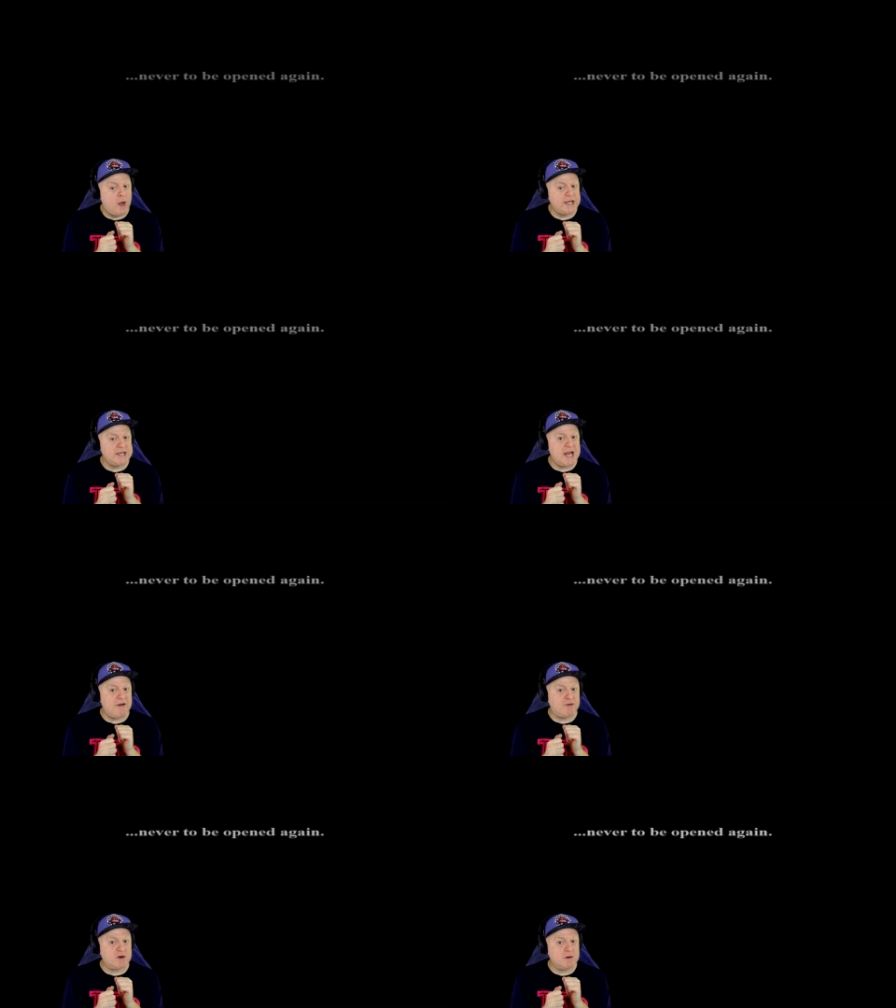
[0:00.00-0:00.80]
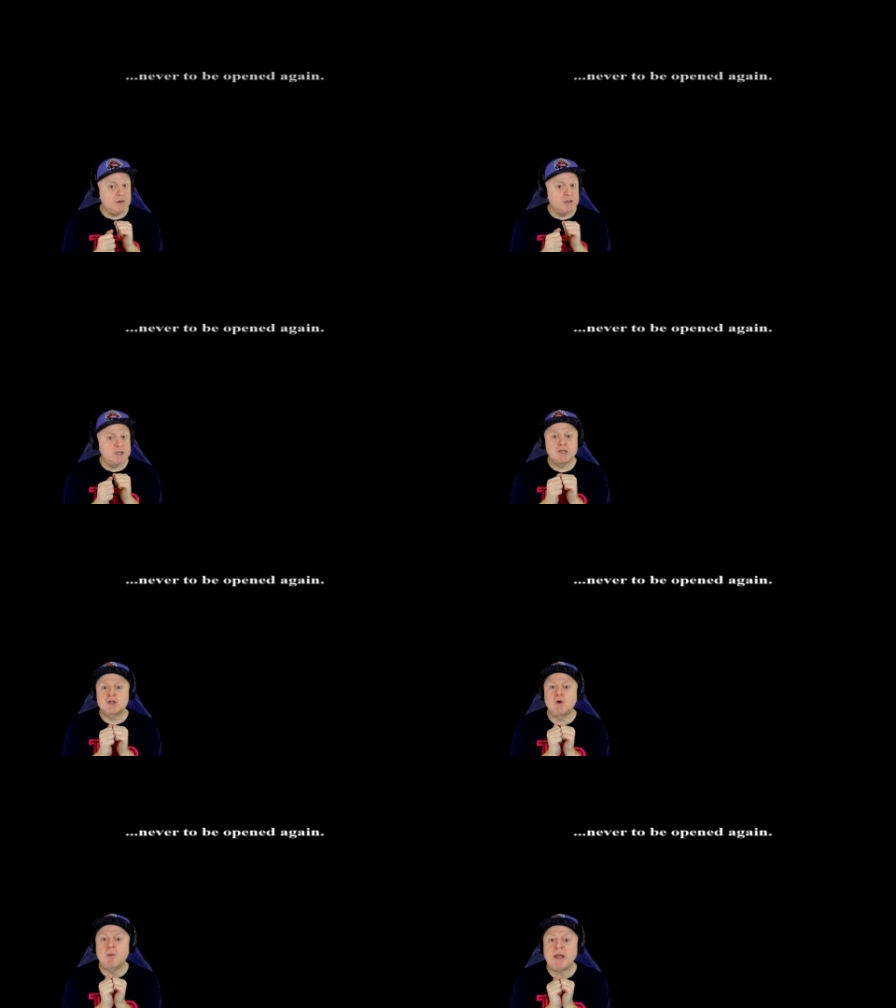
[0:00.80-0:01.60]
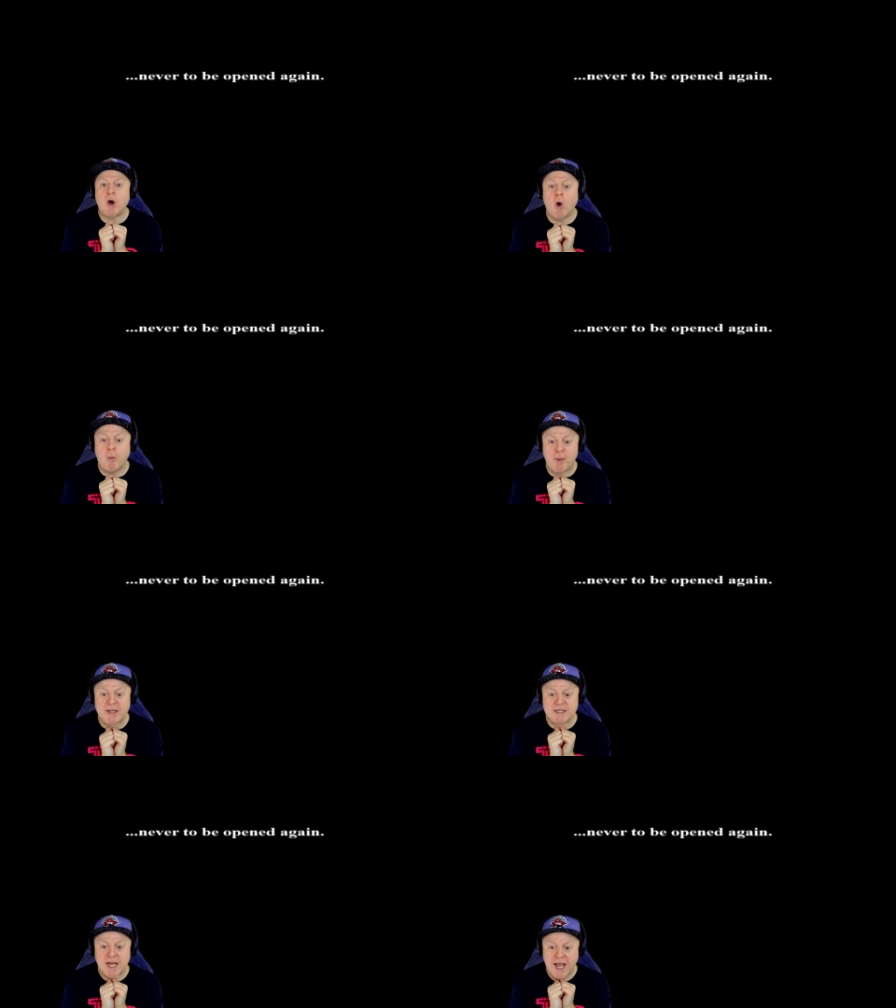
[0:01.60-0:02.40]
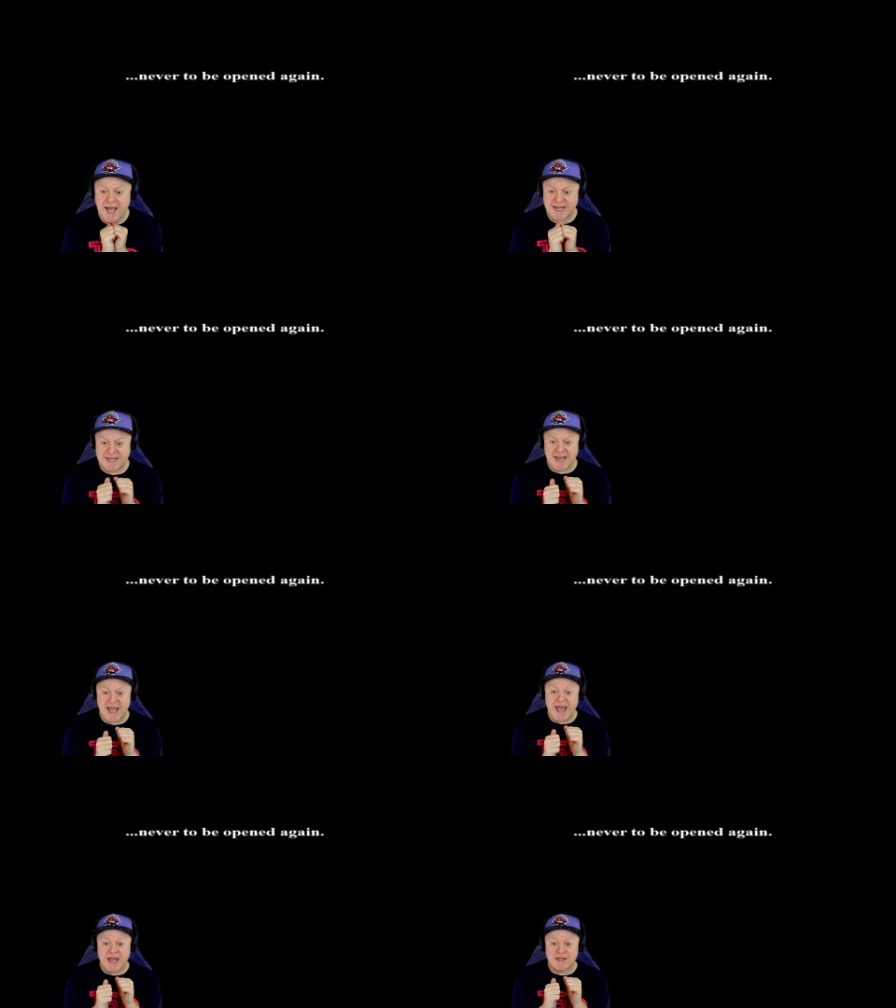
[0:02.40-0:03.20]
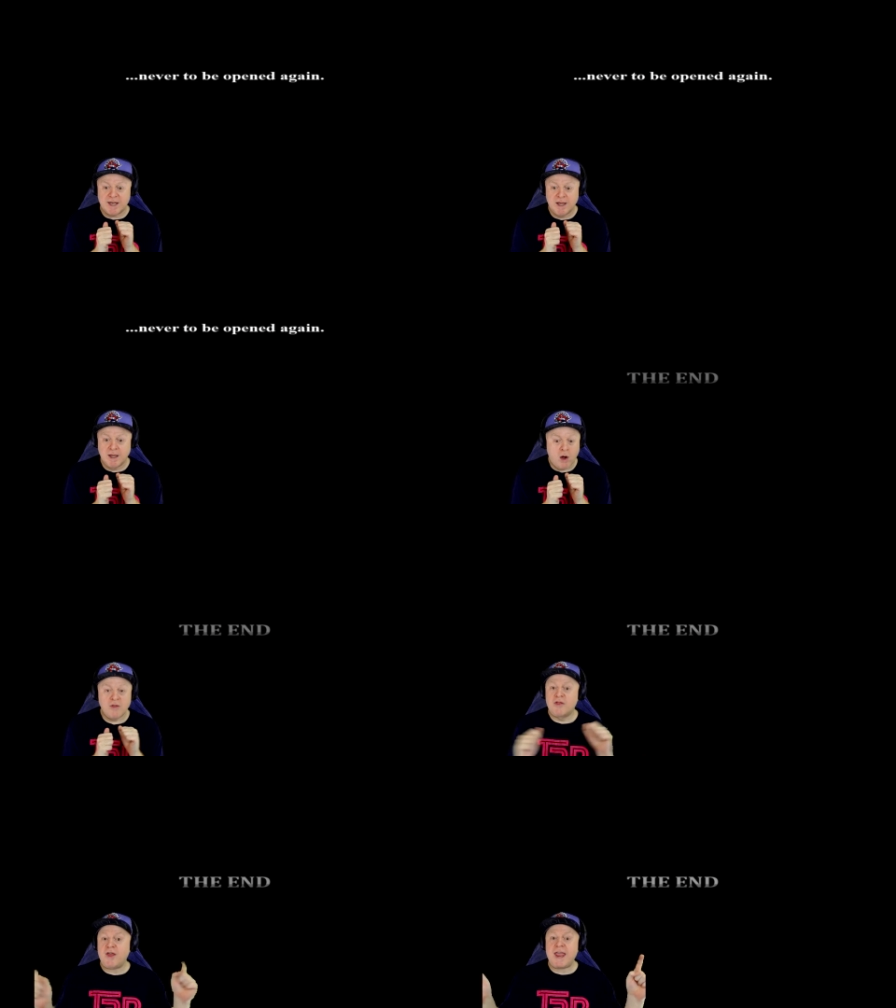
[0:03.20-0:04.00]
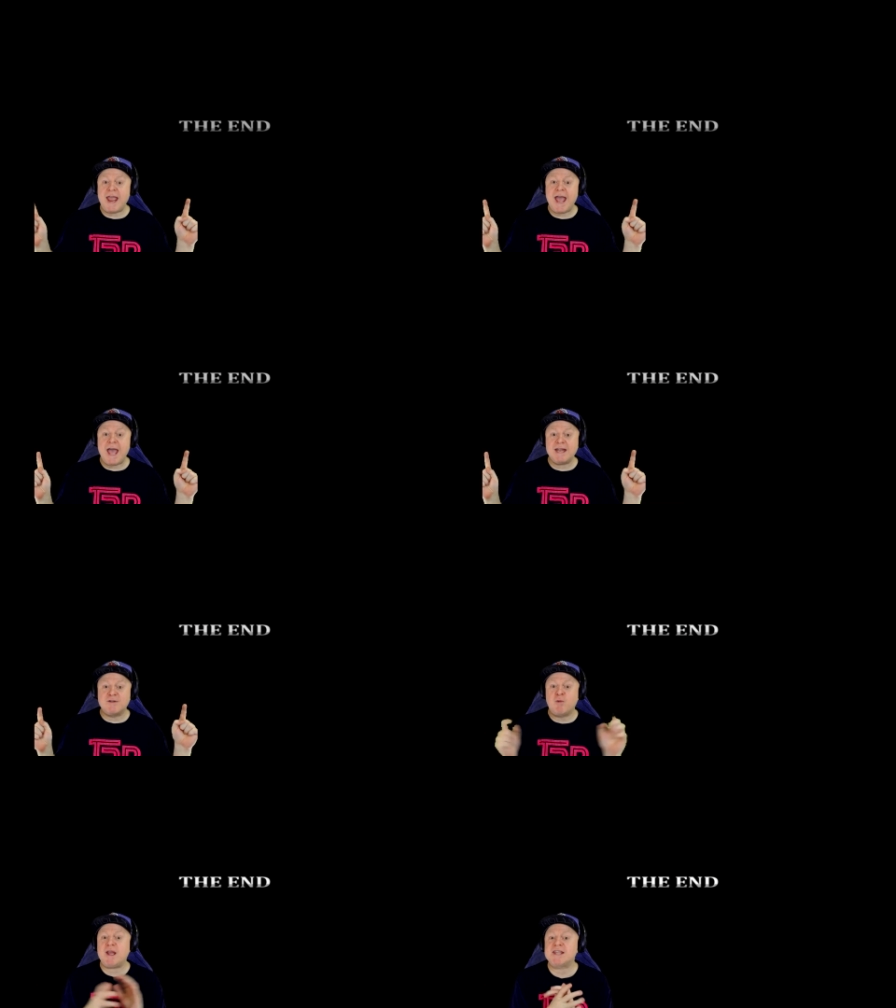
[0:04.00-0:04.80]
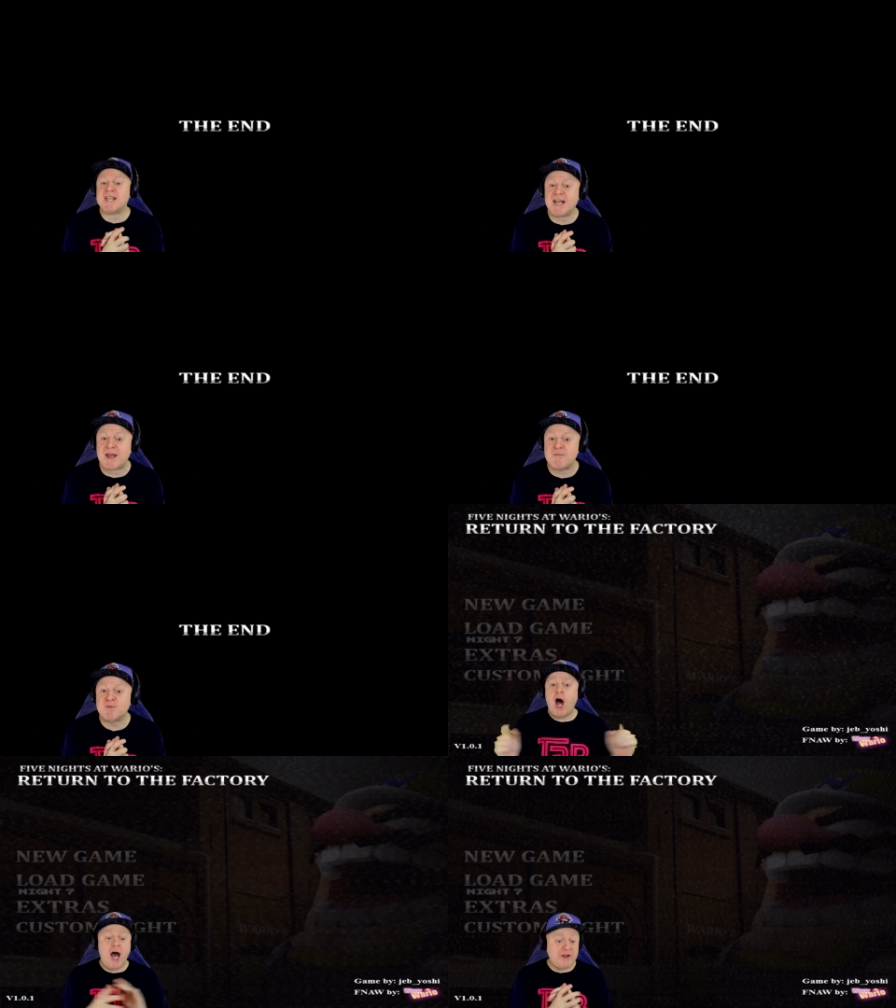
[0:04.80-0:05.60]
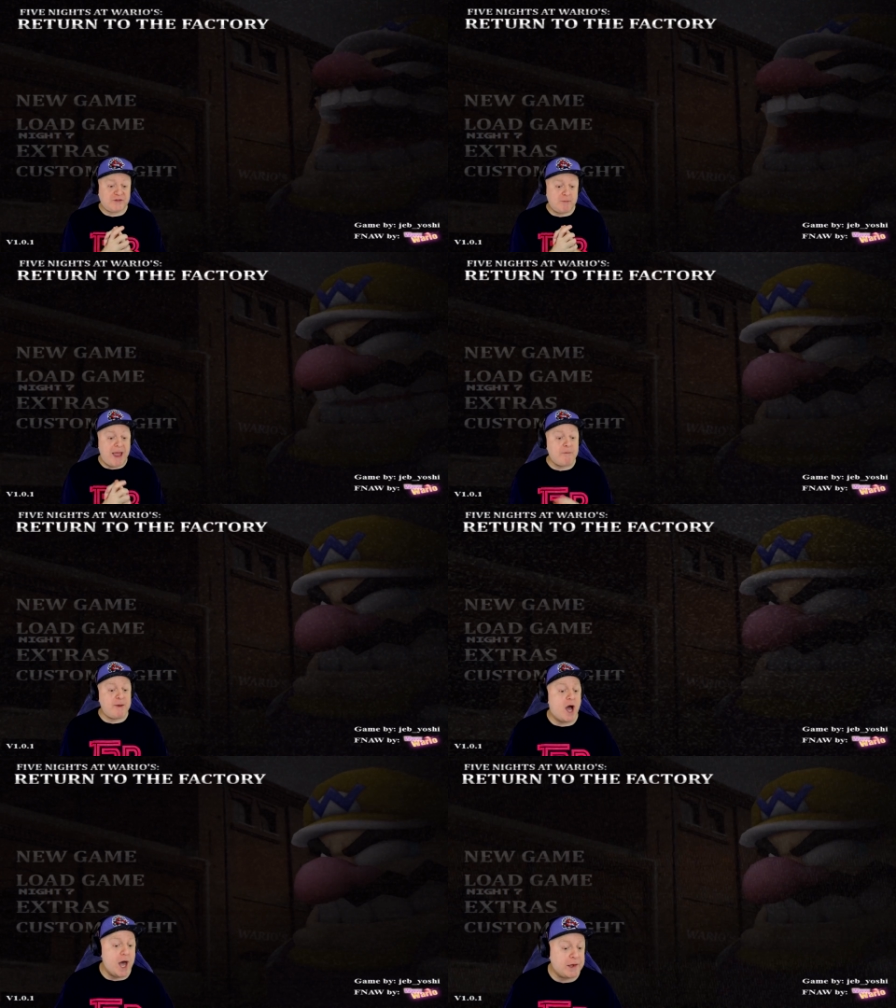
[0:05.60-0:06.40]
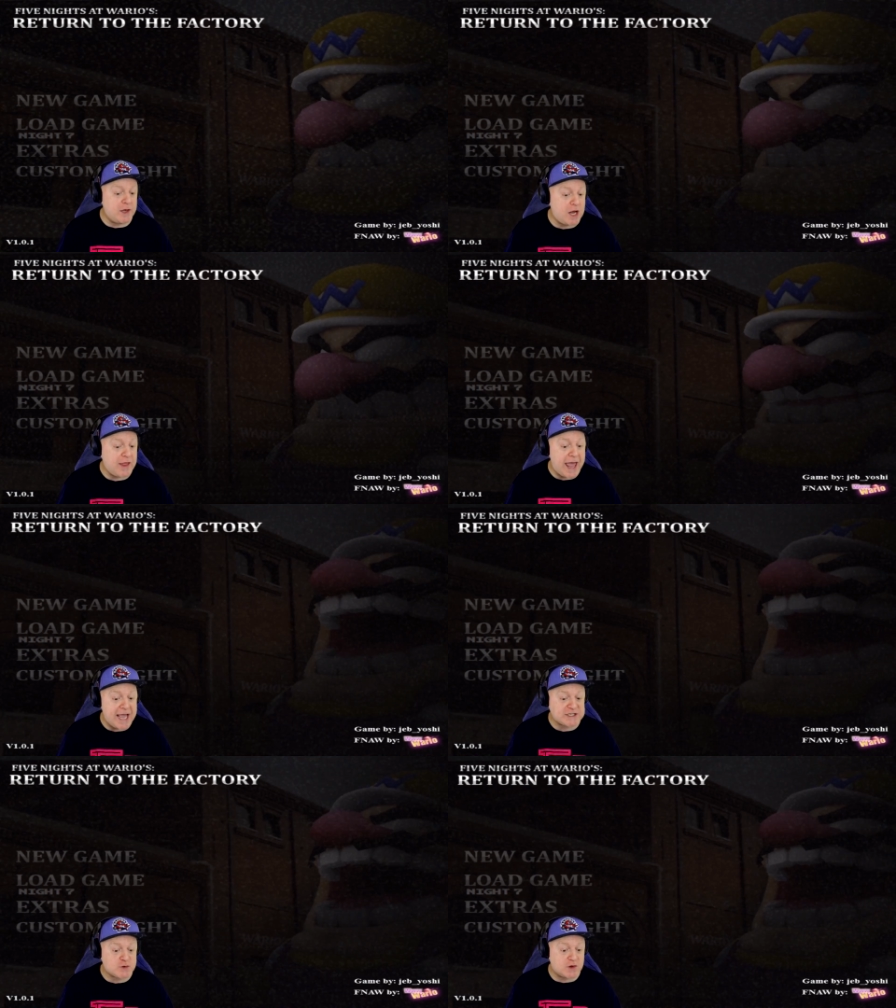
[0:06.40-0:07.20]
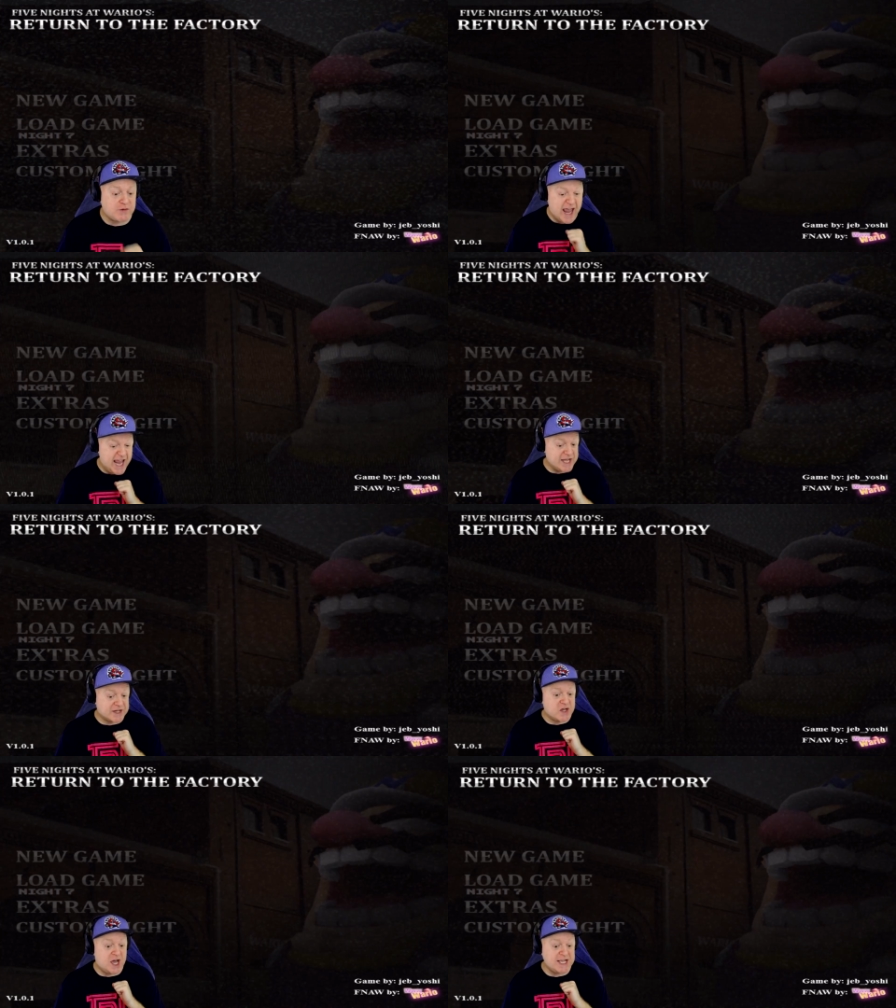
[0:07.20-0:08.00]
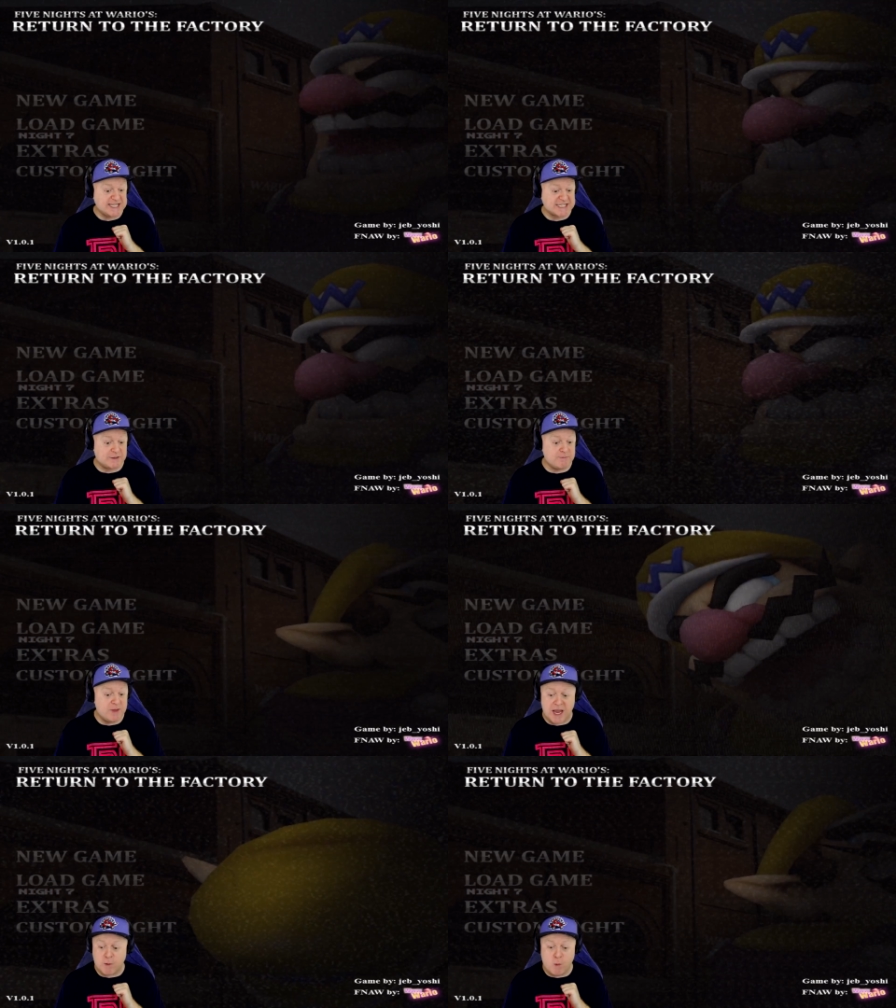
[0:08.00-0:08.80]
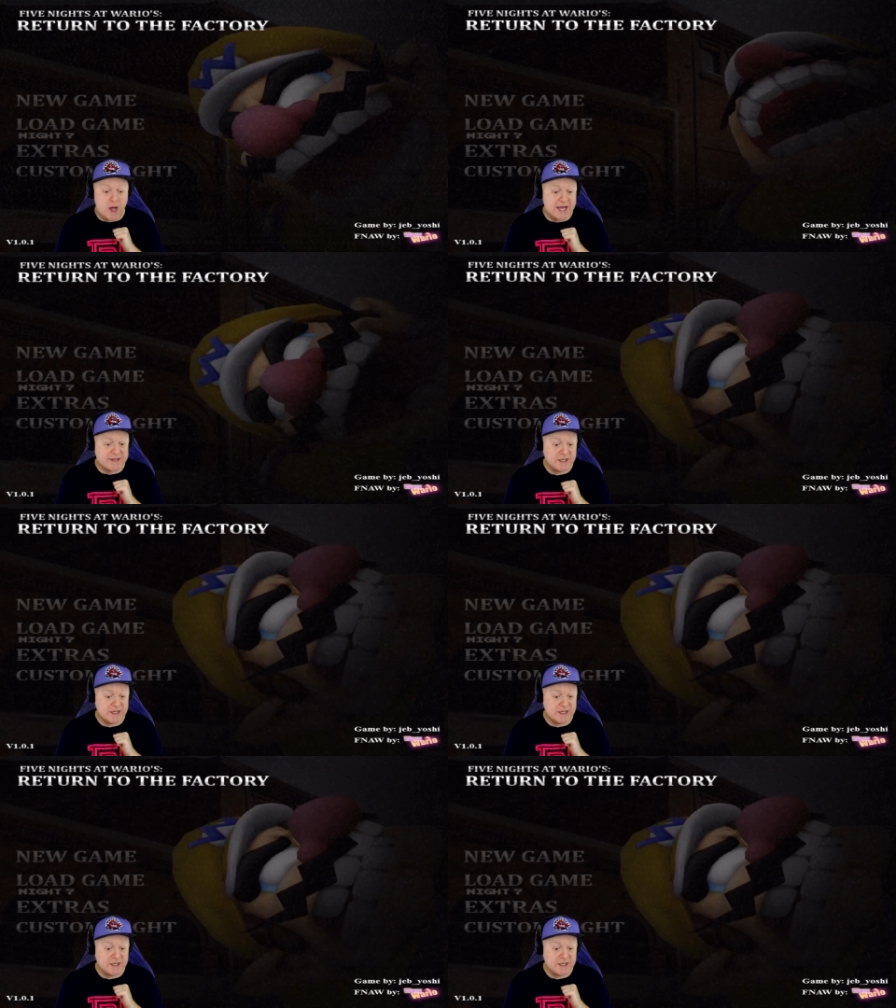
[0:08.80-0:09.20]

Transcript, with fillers: never to be opened again. The end! We did it! Awesome! And we unlocked extras and custom night. What?